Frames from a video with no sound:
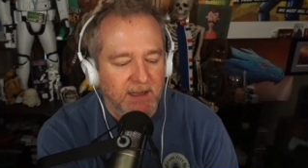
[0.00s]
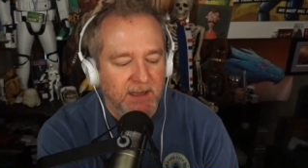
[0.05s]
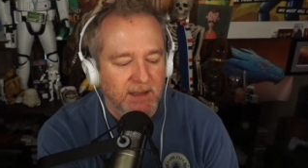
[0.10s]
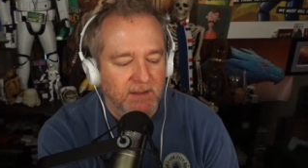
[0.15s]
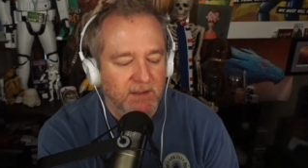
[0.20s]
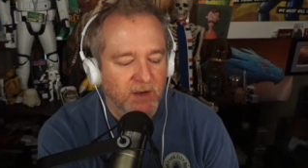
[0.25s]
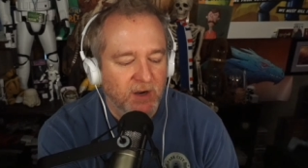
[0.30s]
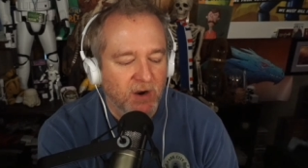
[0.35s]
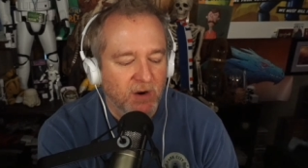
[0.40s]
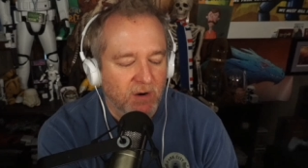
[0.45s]

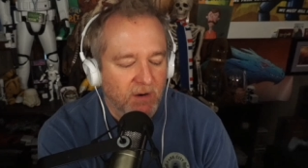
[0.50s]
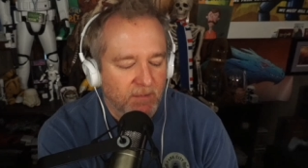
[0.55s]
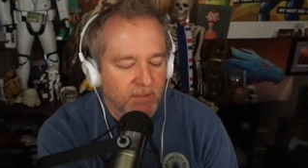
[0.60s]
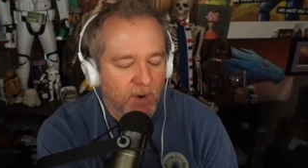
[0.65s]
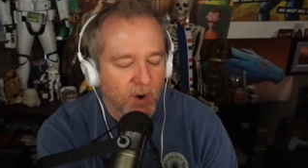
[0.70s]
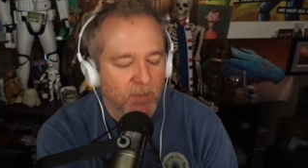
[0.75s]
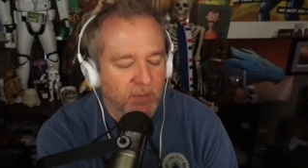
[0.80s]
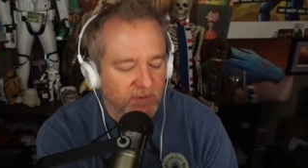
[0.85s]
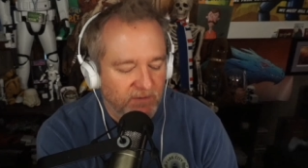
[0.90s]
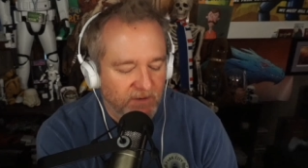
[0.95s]
the current
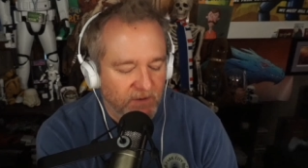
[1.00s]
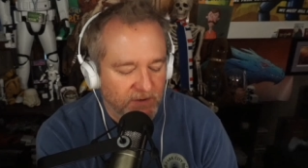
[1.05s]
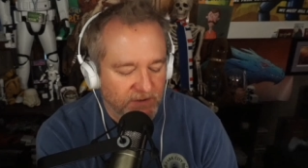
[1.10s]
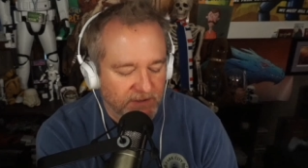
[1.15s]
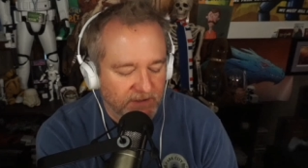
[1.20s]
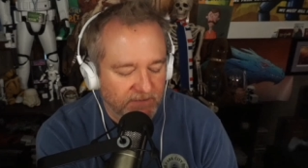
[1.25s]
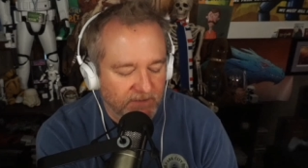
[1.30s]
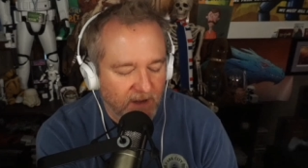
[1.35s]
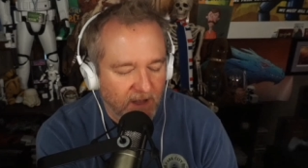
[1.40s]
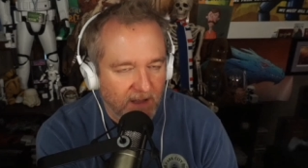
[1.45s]
mobile
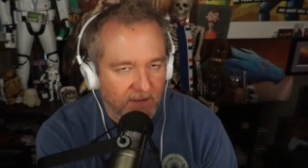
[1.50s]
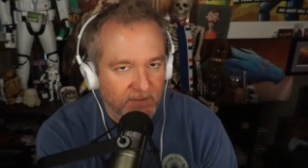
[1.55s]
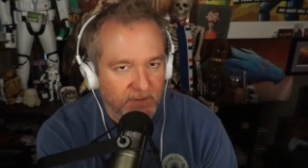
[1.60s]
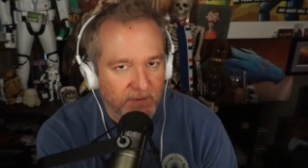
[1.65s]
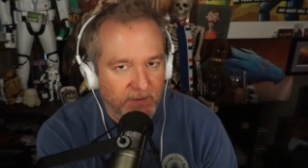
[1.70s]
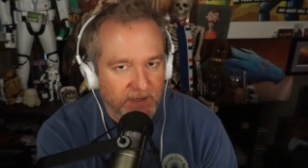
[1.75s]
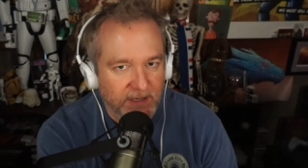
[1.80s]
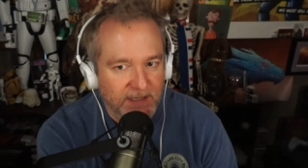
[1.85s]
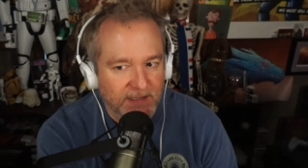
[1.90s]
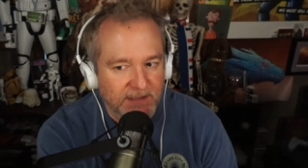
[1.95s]
version of Call of
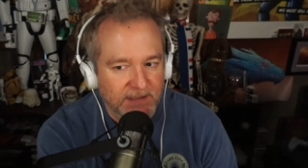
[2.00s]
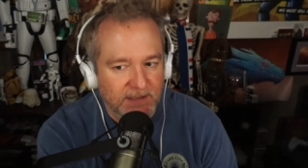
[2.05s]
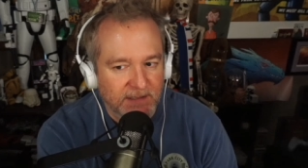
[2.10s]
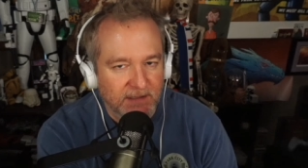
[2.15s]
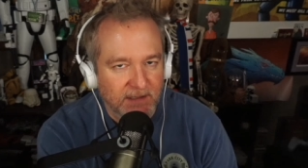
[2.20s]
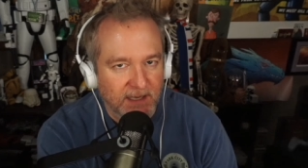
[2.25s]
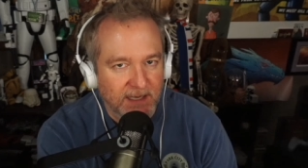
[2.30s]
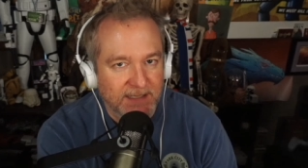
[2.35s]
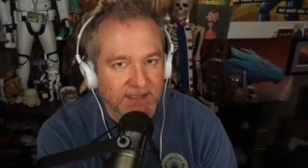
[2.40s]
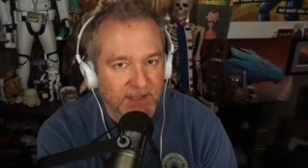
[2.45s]
Duty is
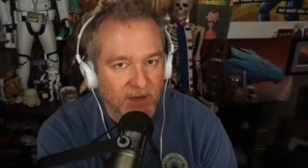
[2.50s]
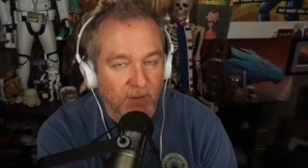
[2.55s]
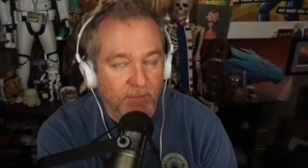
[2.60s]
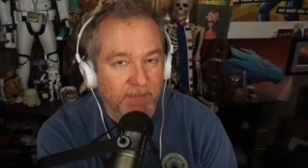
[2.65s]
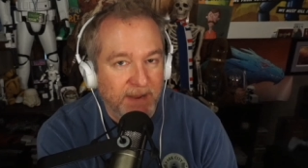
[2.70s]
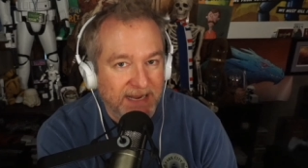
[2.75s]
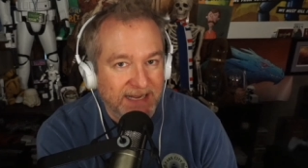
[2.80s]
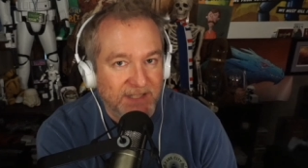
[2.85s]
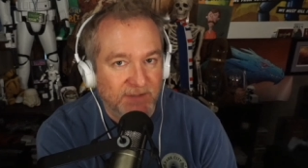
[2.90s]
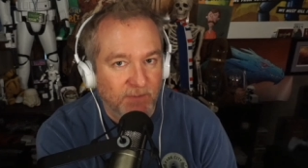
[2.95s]
is their
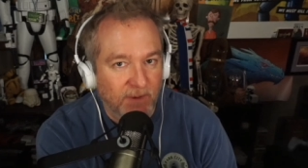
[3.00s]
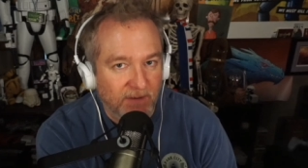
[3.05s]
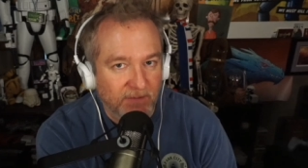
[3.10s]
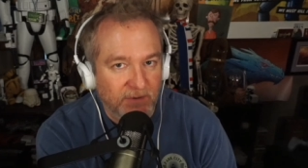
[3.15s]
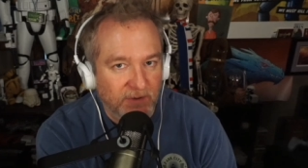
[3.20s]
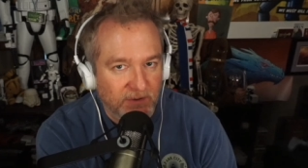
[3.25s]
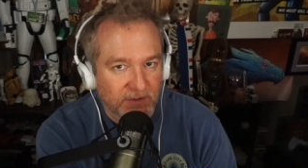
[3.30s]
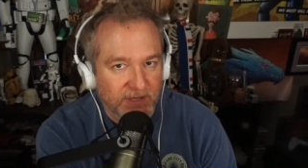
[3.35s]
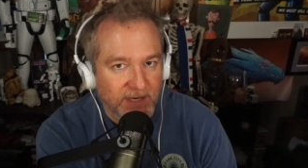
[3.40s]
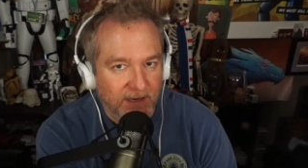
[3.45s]
biggest
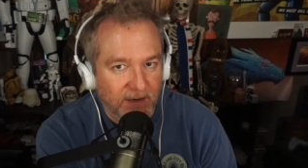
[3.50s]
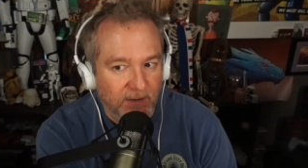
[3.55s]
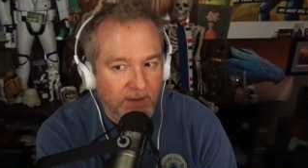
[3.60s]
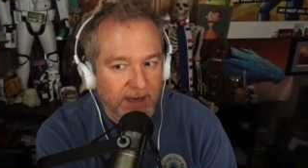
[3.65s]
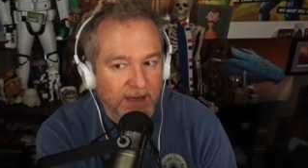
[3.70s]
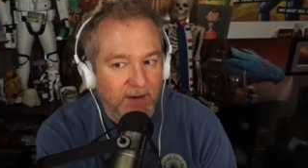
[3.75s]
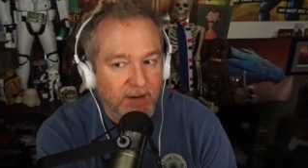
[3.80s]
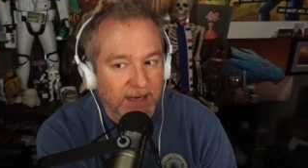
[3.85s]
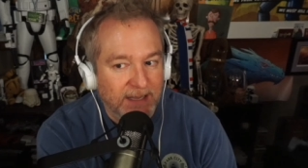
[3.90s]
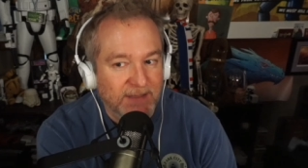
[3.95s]
revenue
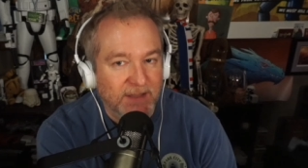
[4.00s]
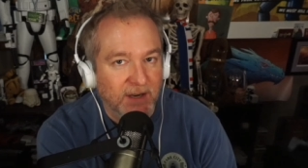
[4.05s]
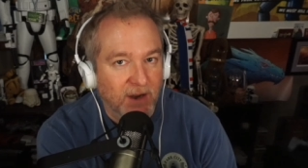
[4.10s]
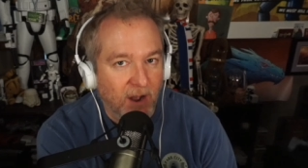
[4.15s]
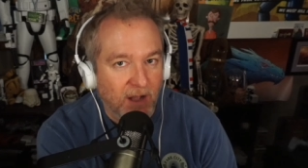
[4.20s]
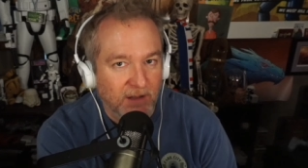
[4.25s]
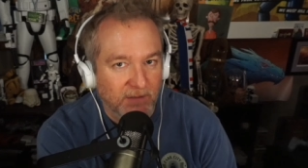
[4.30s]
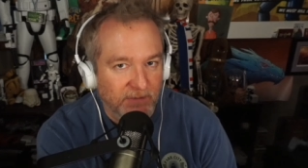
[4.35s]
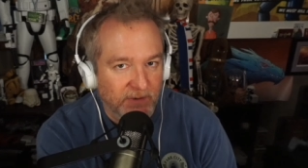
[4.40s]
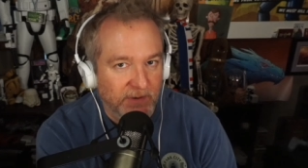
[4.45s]
generator in the
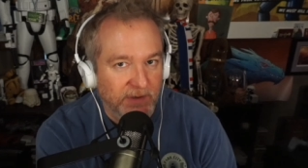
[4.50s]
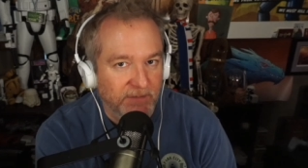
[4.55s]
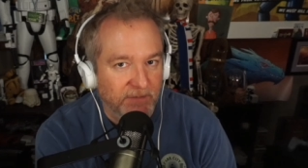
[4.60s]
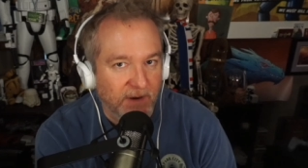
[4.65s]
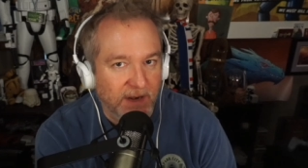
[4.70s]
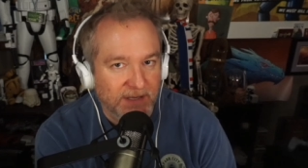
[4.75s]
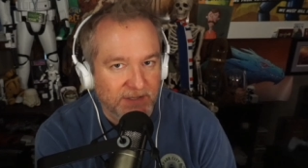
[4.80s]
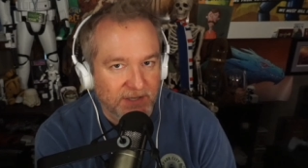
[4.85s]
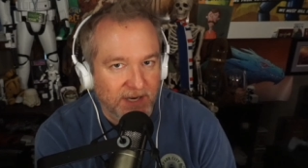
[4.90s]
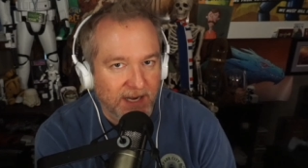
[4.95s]
Call of Duty
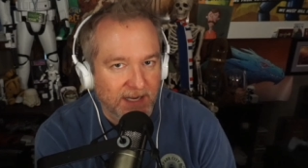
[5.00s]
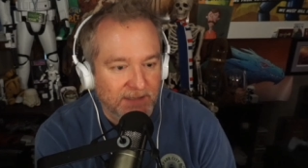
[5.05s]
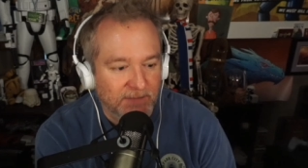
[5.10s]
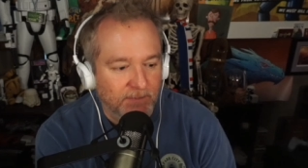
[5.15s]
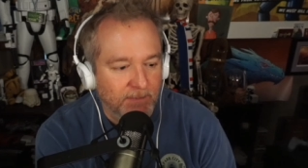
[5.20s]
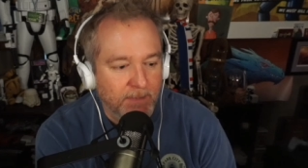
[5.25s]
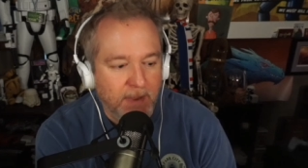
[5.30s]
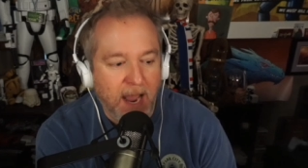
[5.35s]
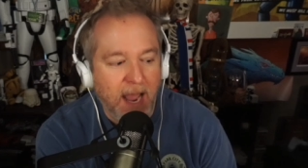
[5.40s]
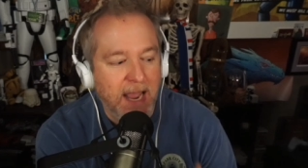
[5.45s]
franchise
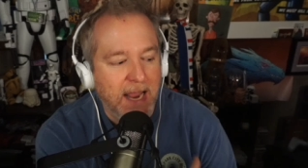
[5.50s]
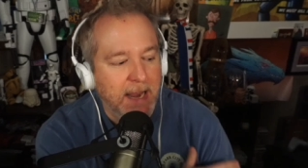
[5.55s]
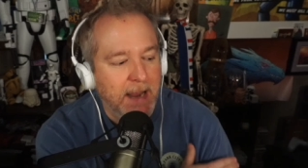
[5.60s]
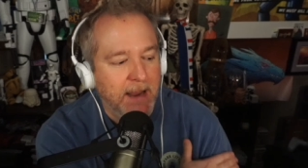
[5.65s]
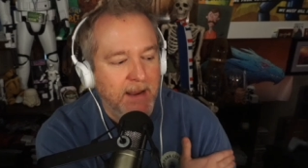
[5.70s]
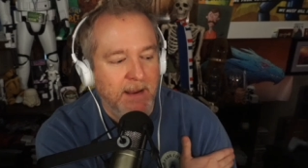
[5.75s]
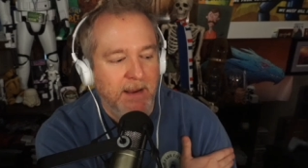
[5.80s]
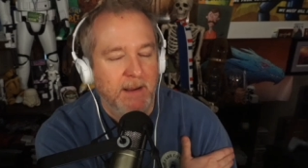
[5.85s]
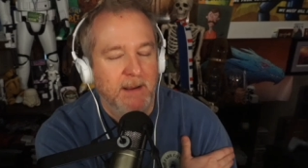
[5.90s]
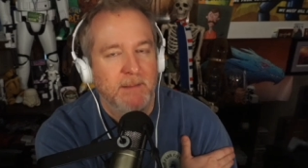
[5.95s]
by
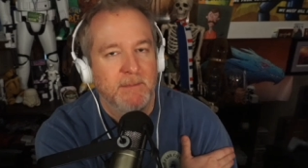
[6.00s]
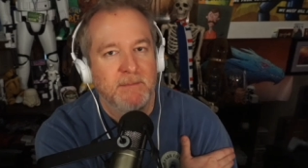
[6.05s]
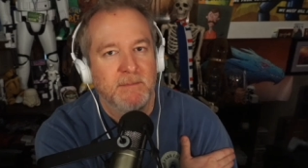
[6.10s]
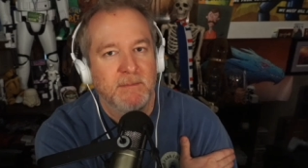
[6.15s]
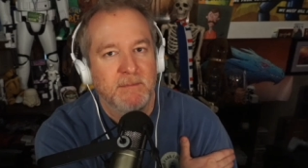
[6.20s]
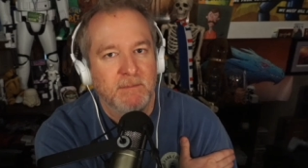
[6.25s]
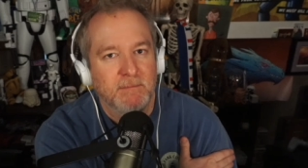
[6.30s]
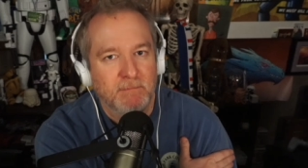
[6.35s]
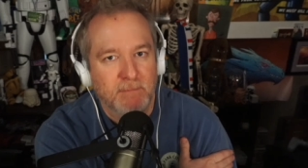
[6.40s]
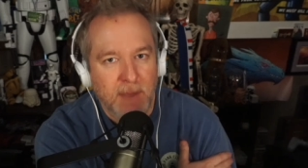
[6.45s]

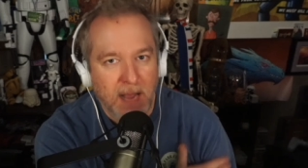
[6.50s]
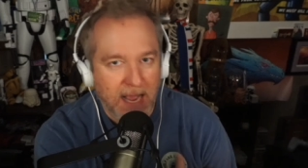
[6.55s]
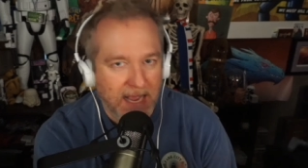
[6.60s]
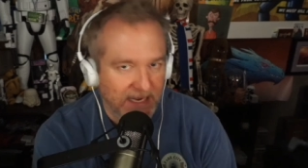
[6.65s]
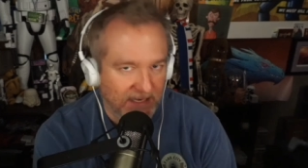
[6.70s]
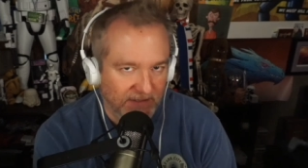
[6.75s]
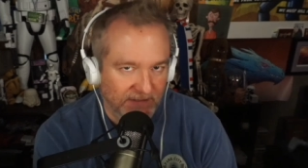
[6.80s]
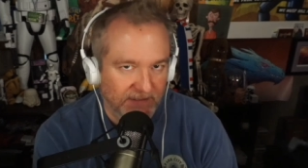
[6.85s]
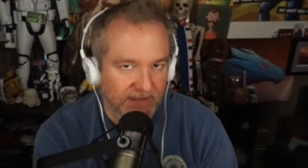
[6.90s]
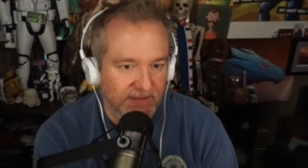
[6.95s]

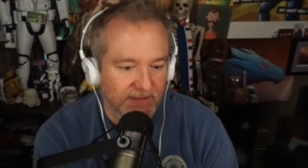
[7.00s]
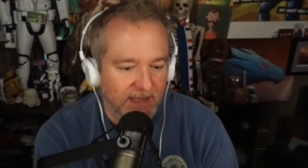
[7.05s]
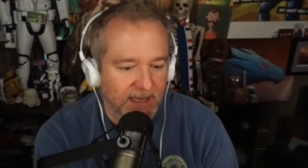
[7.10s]
miles.